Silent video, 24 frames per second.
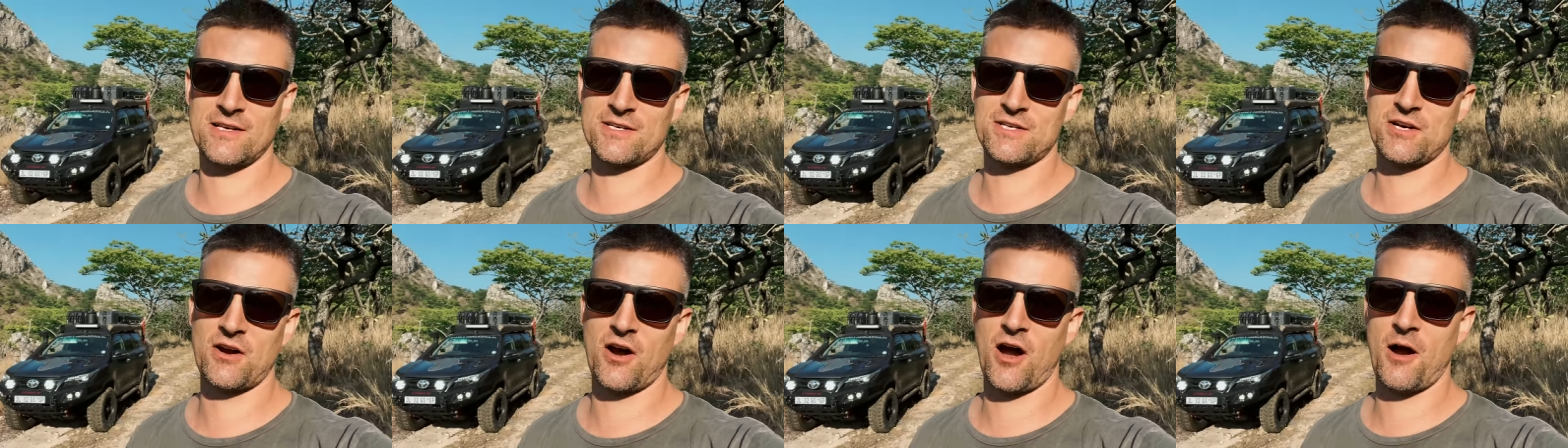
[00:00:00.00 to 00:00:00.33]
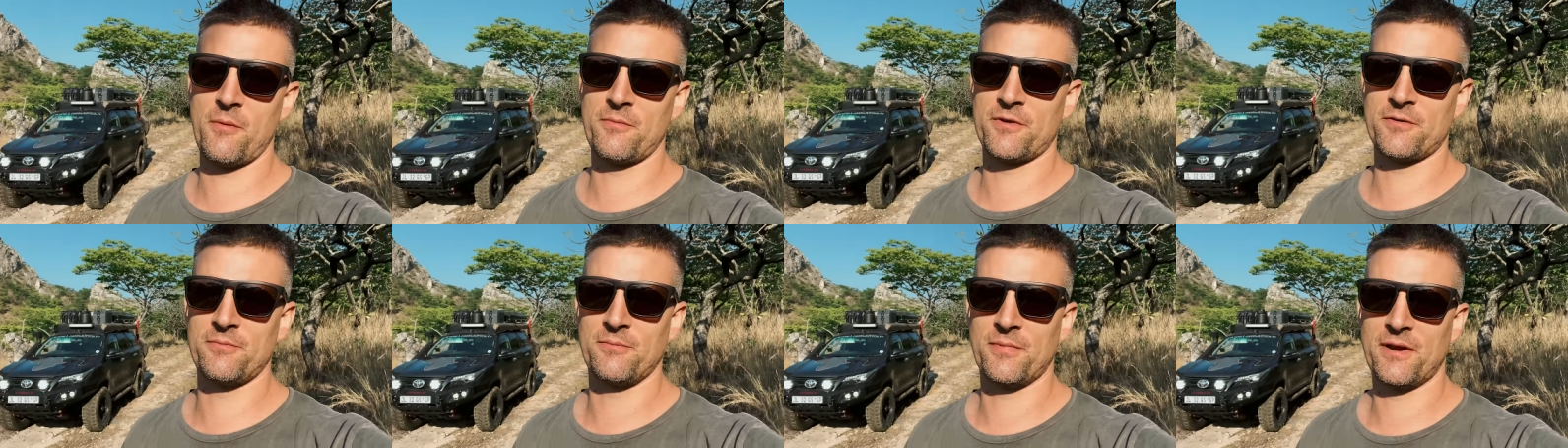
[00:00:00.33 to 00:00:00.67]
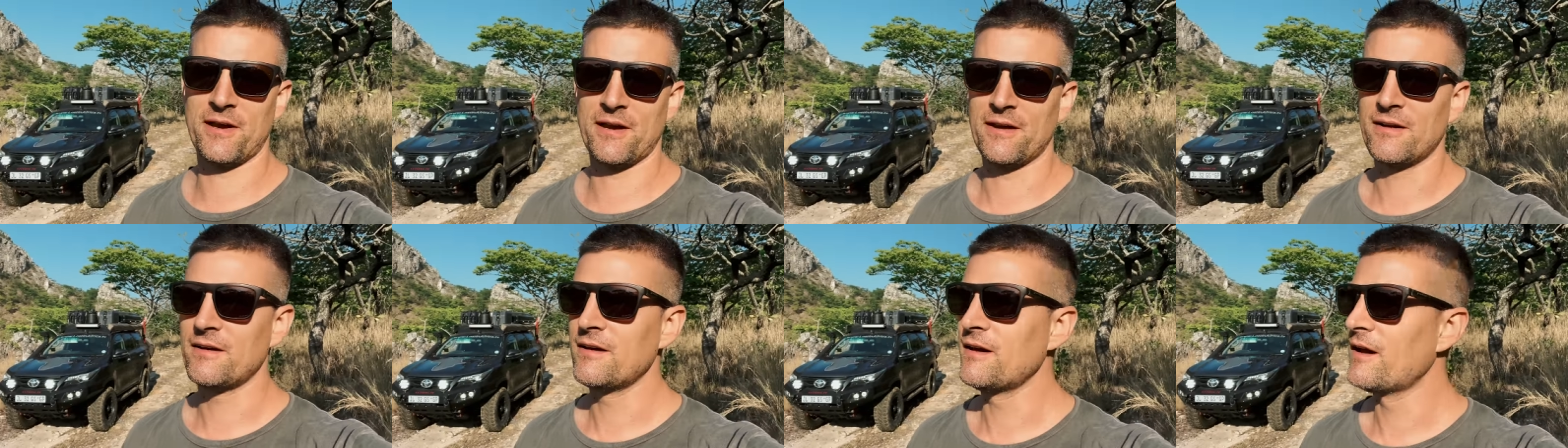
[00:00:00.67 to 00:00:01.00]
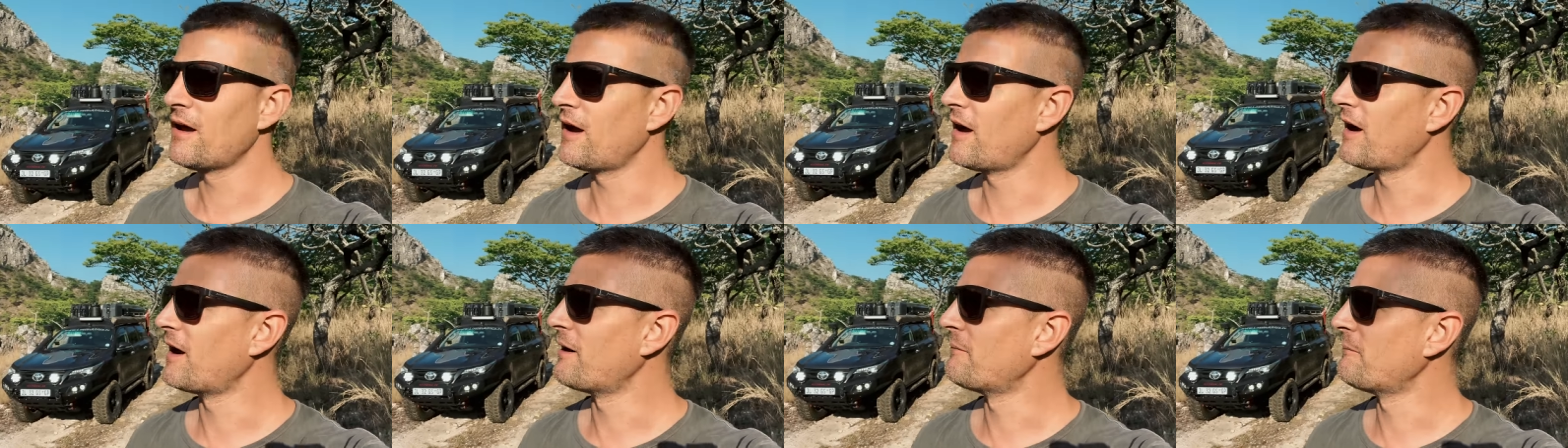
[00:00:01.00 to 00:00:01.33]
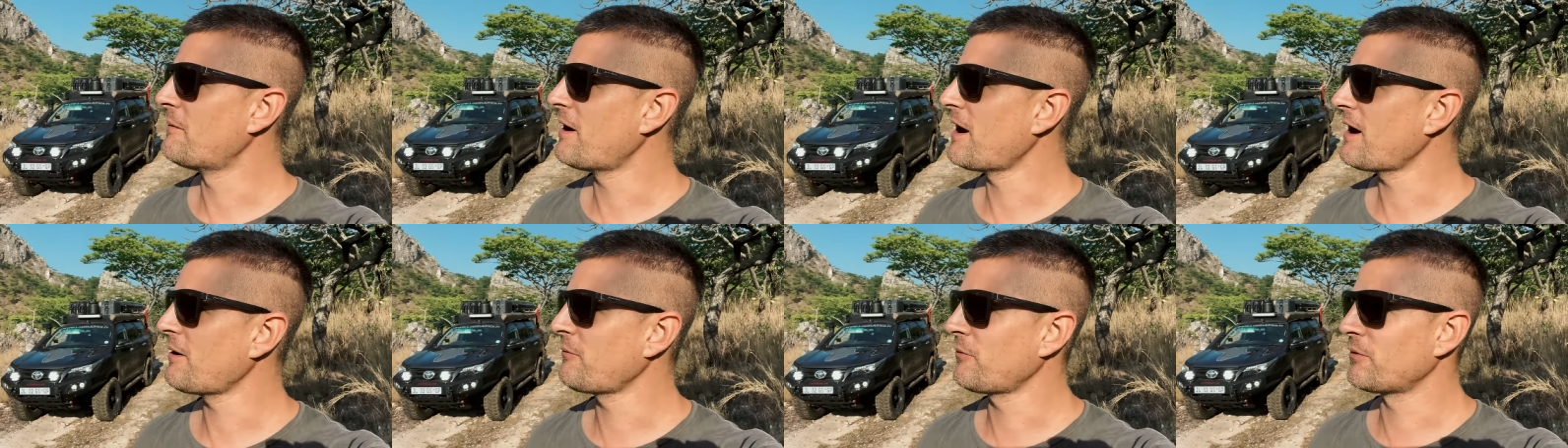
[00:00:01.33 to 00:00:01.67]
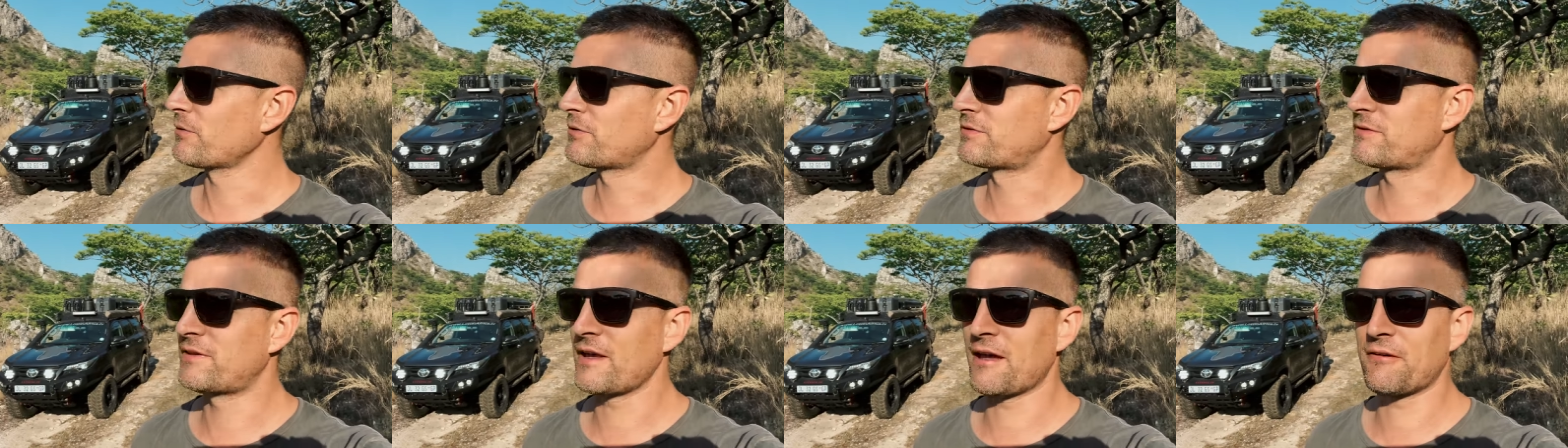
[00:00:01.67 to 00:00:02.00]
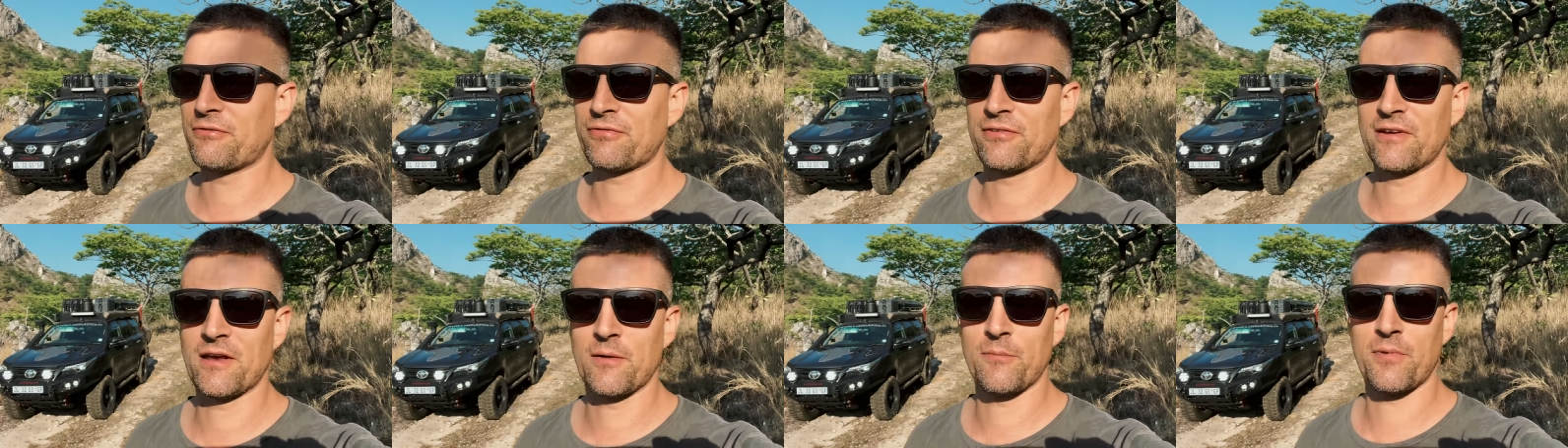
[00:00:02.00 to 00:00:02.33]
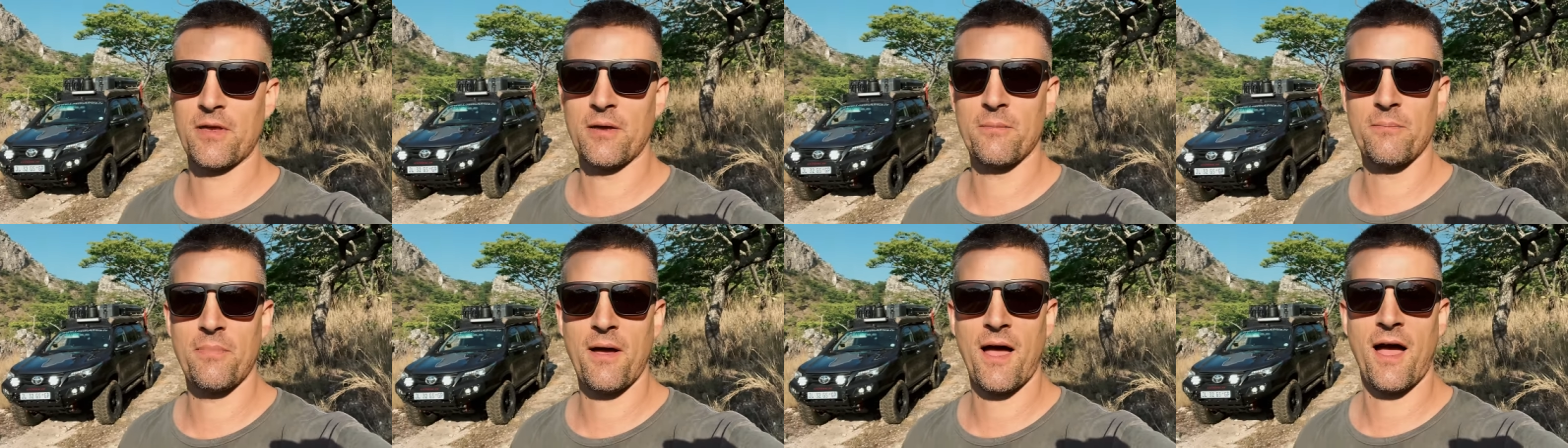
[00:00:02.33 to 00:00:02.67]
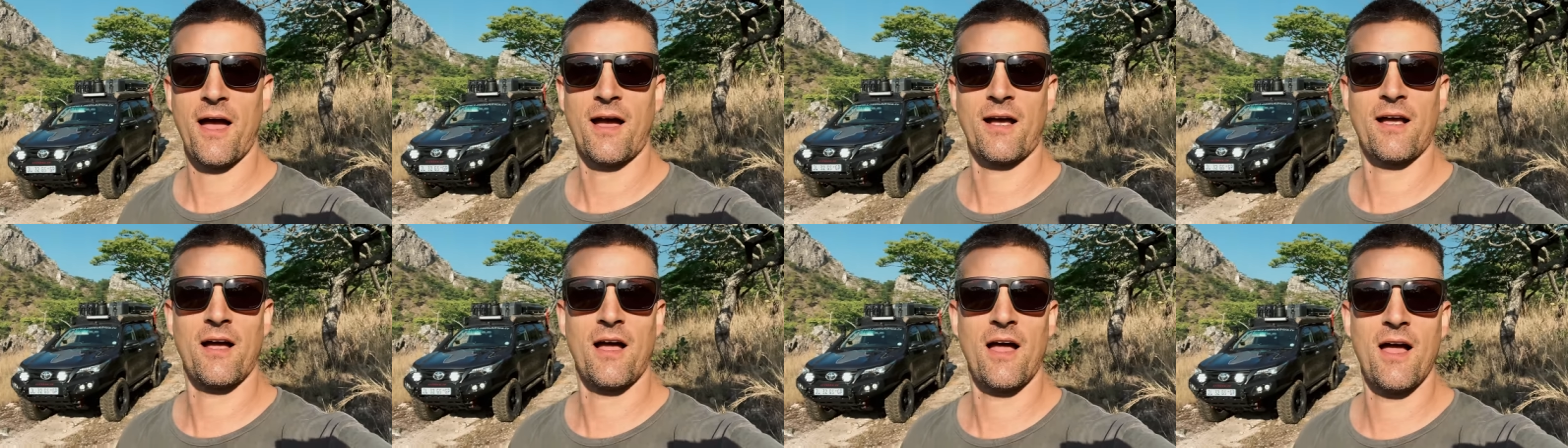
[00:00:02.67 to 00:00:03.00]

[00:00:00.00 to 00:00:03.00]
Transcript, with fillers: charmed me. Um, I will definitely be back.